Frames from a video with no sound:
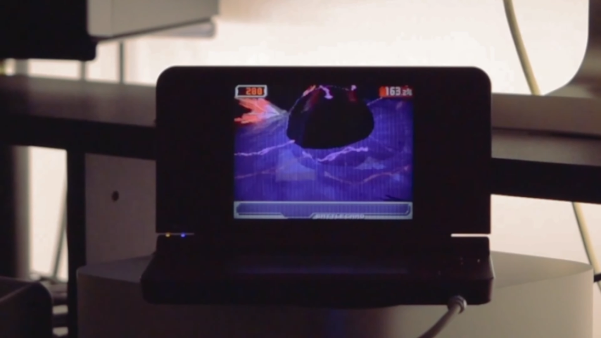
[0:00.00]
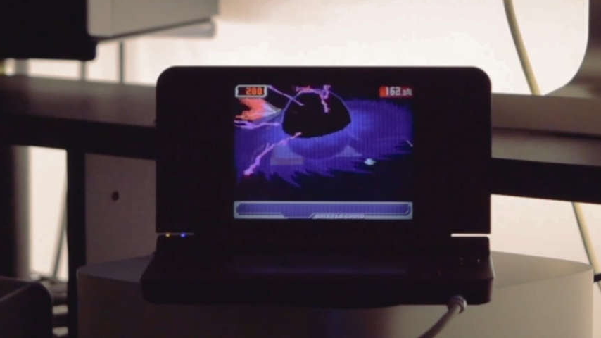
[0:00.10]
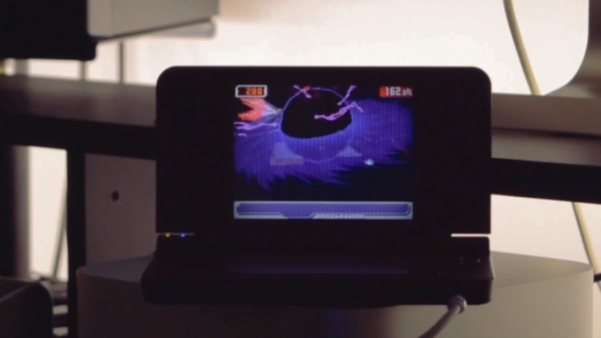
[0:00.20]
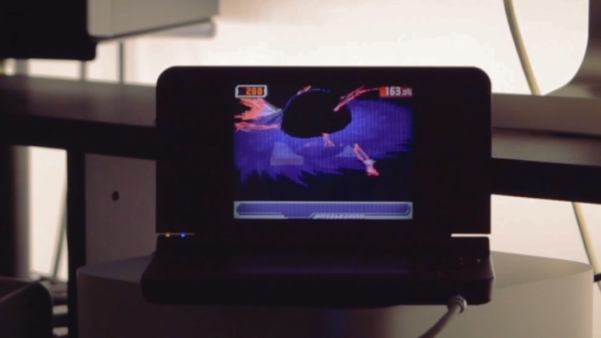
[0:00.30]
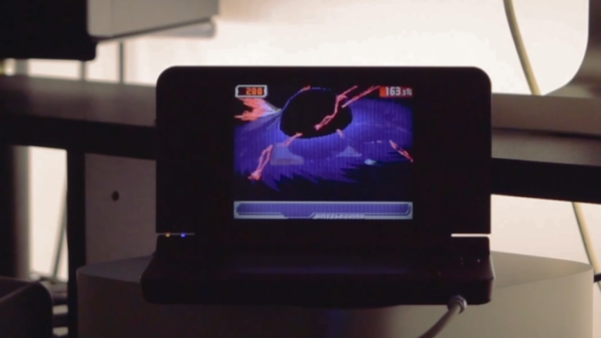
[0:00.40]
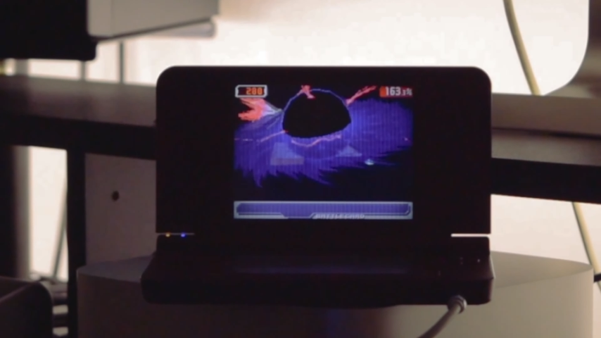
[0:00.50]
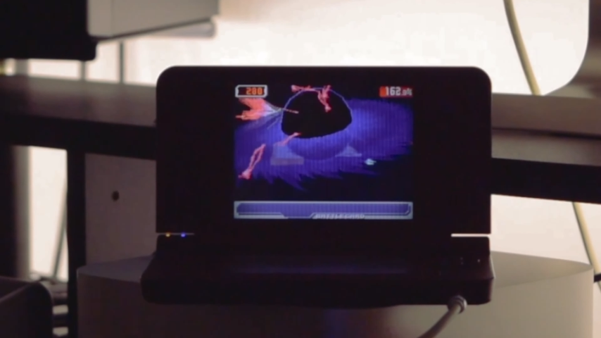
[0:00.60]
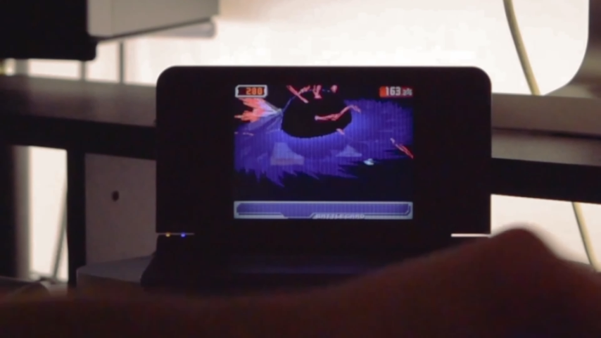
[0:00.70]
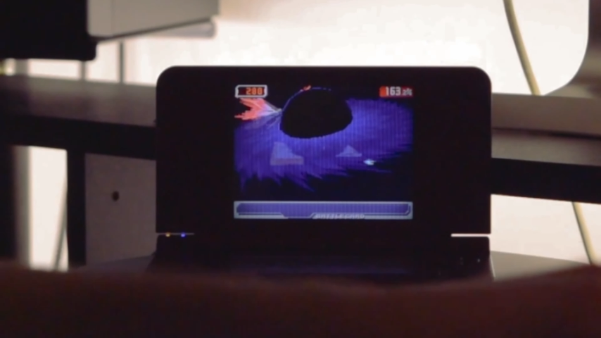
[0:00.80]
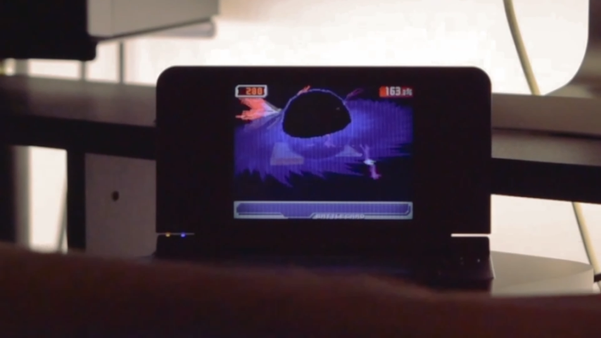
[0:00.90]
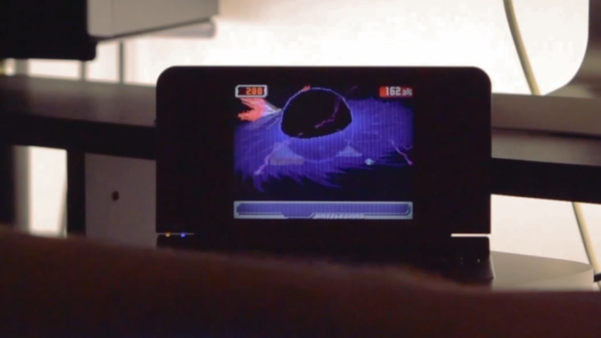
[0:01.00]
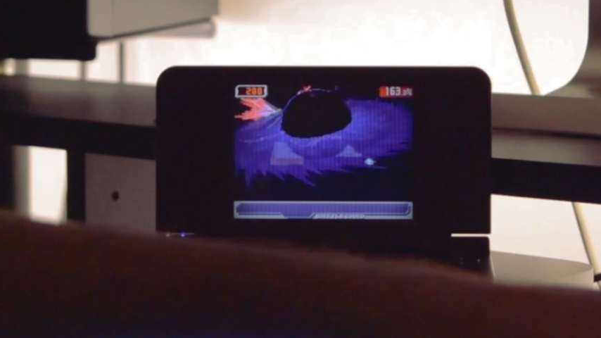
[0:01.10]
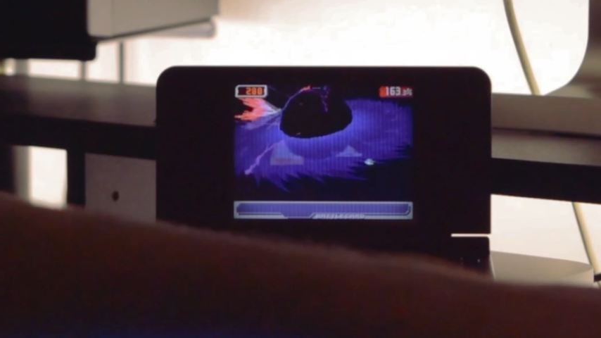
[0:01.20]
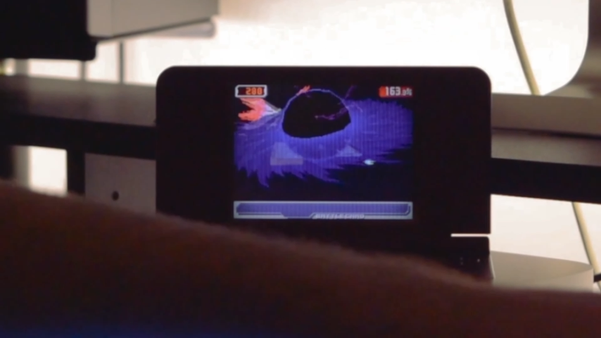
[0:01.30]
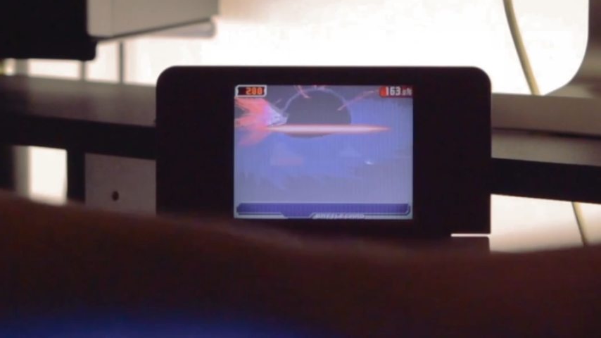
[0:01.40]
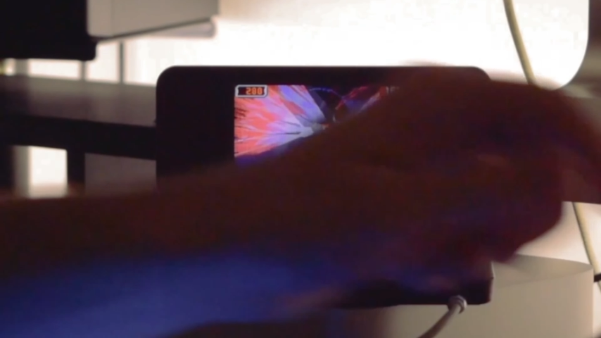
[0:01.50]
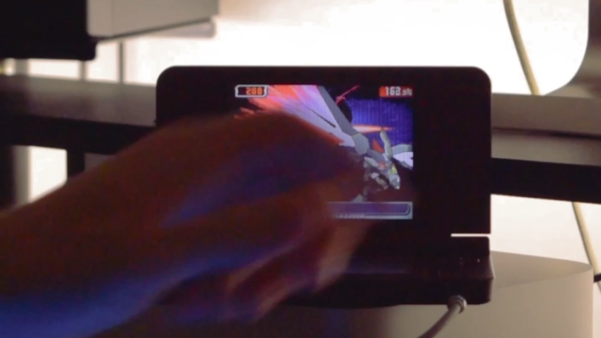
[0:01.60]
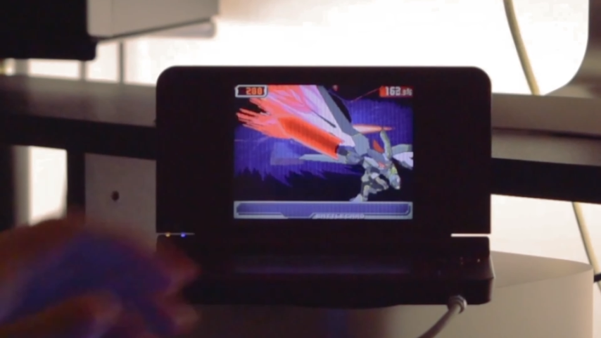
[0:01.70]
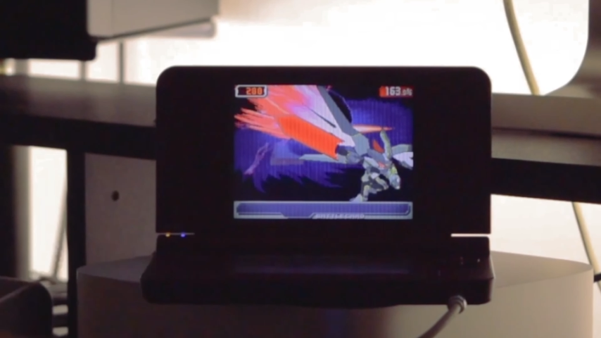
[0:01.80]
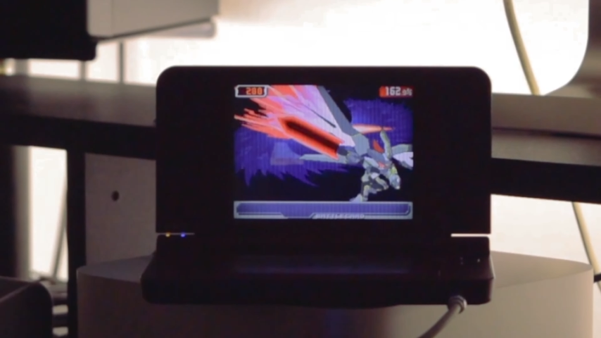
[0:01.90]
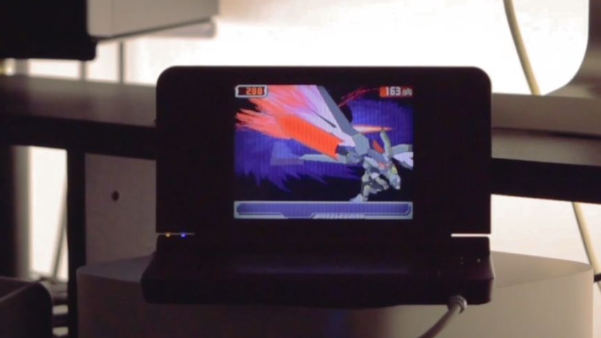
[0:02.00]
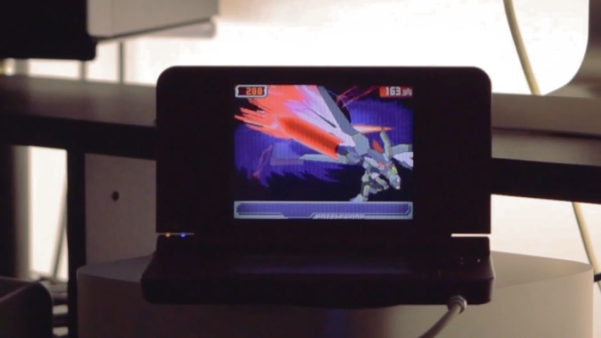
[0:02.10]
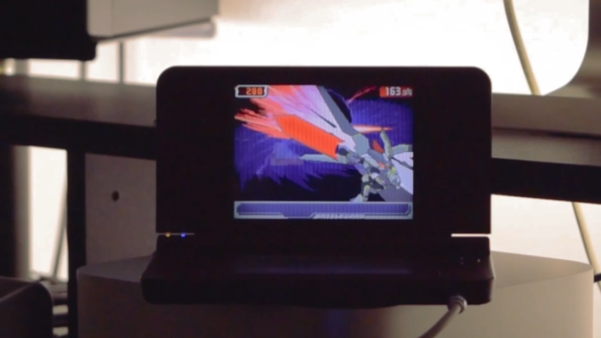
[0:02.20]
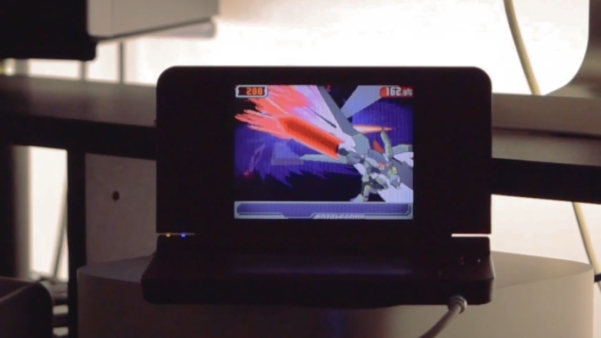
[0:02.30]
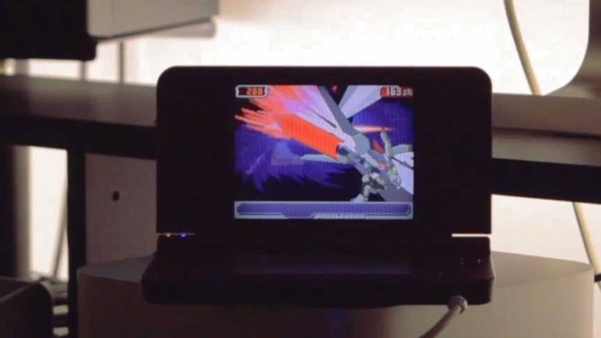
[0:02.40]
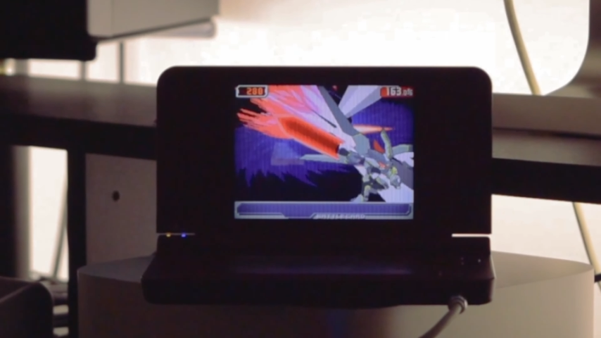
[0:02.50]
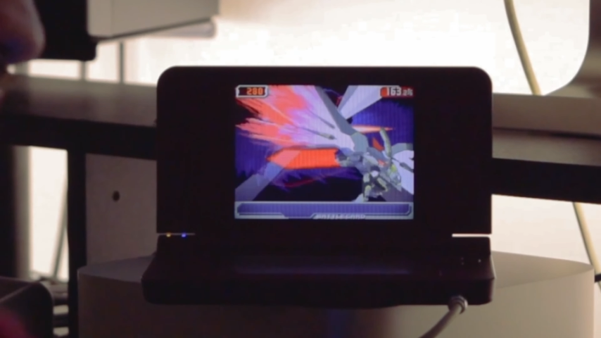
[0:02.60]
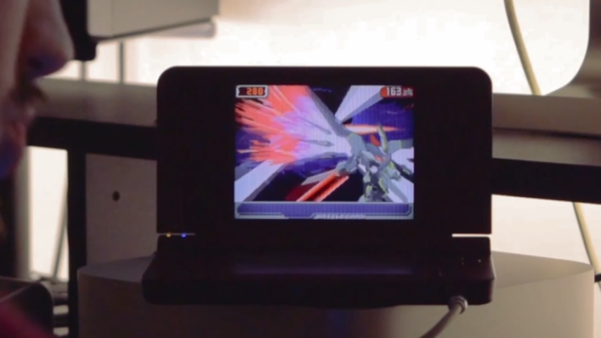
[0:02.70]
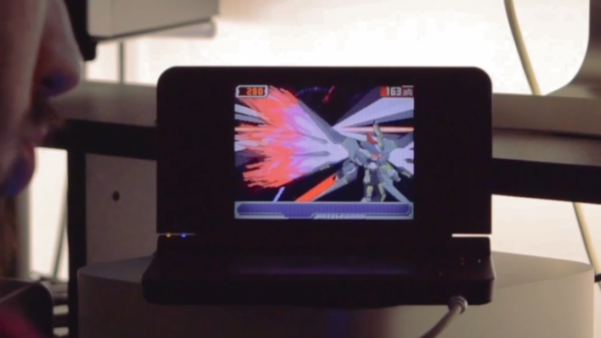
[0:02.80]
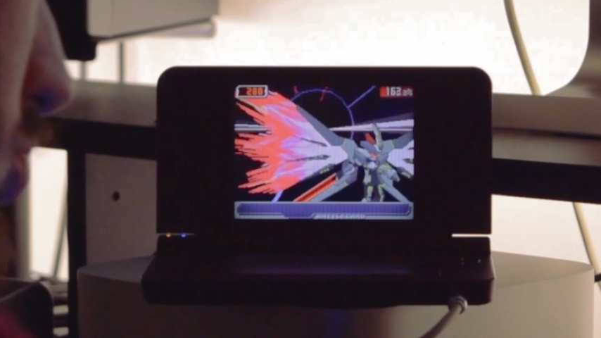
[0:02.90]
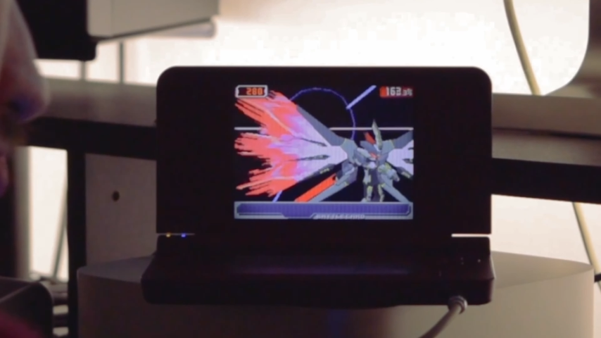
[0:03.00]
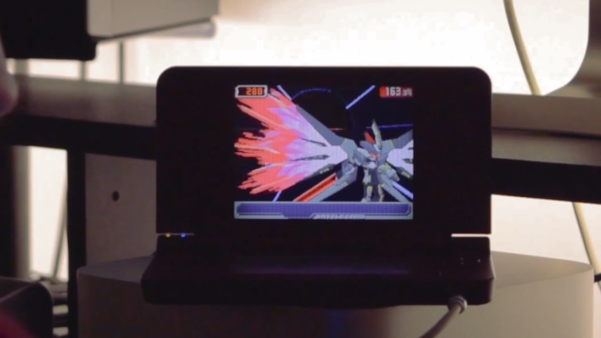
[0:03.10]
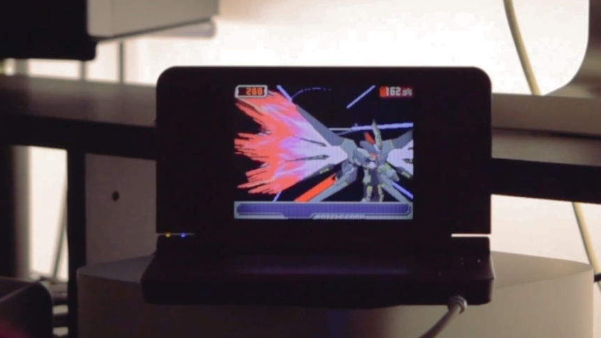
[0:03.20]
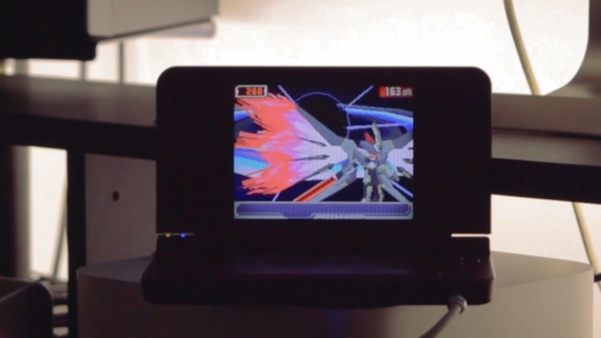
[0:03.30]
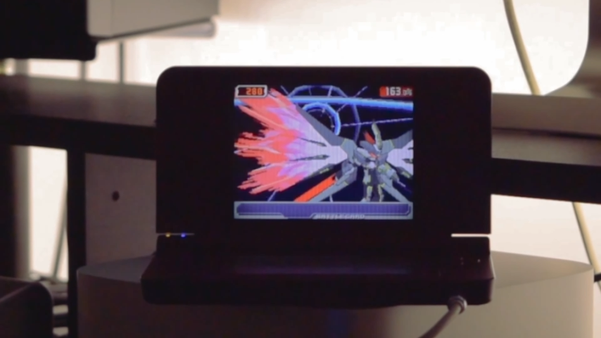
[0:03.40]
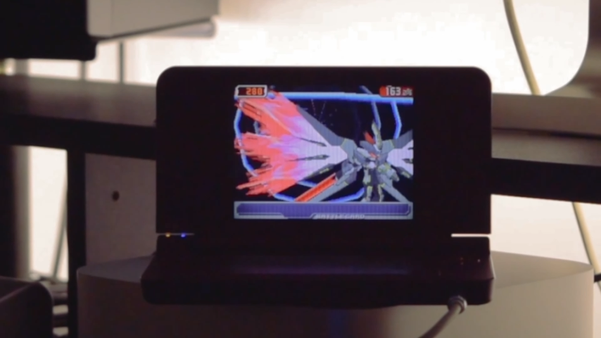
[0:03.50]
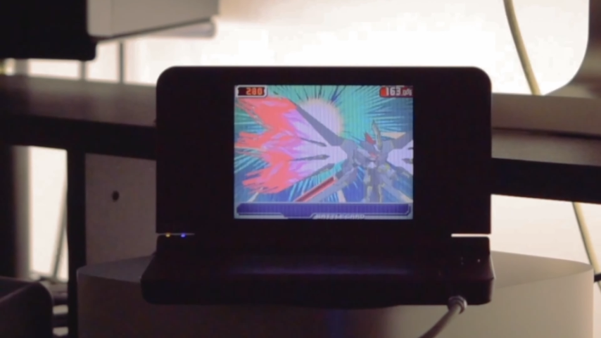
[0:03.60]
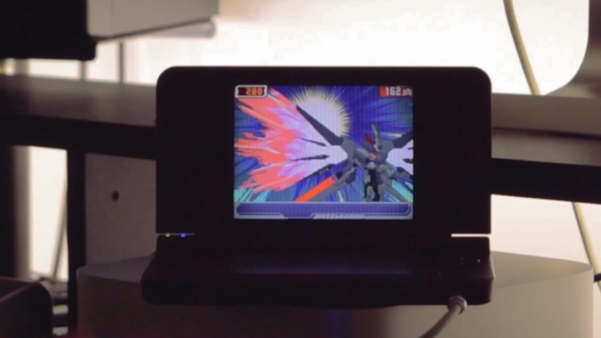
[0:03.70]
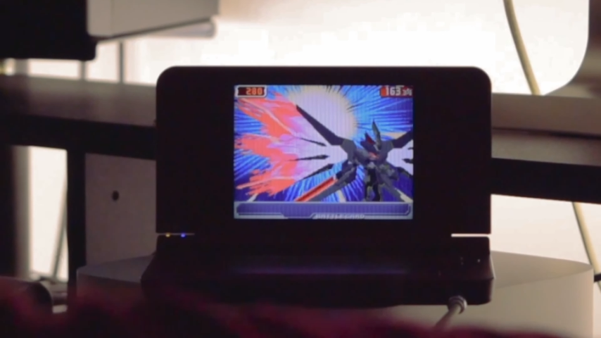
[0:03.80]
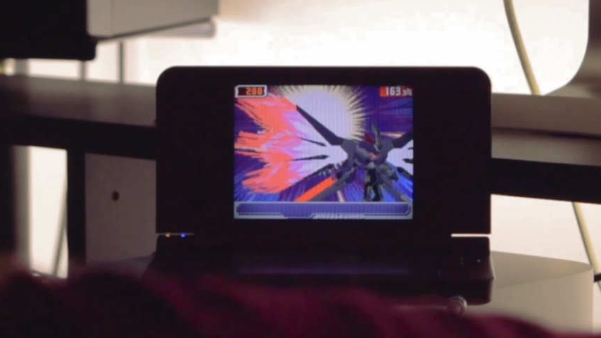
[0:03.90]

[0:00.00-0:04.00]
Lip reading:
(no speaker visible)